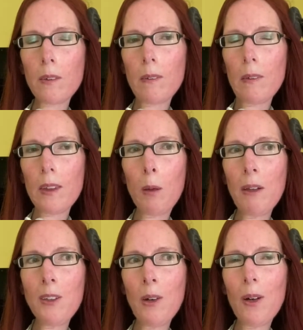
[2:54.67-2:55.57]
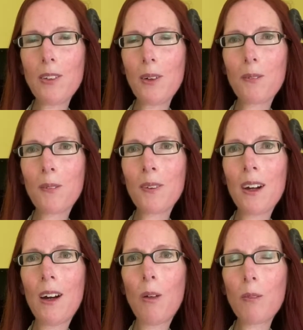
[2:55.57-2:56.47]
I'm like, no, I don't
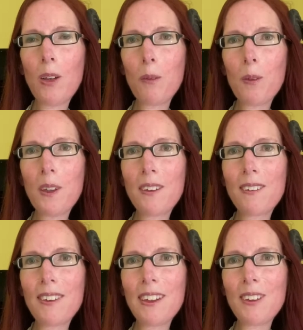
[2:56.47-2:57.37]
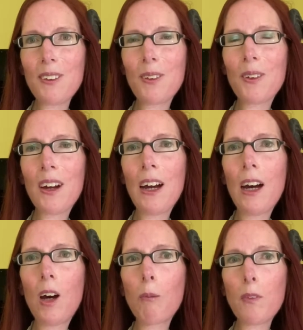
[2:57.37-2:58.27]
want it, thank you.
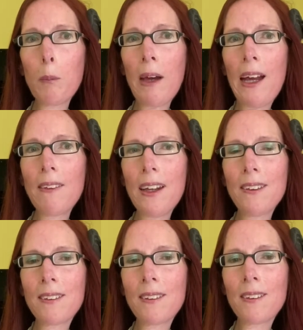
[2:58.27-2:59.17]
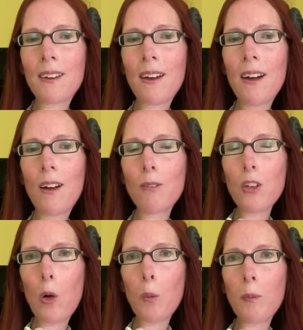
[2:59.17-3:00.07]
The man then
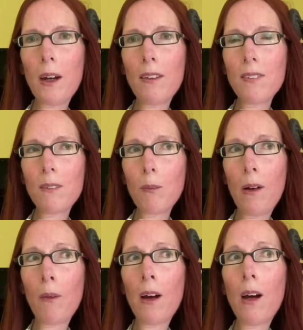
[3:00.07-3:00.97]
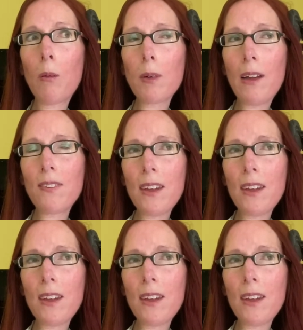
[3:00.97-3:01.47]
told me, I said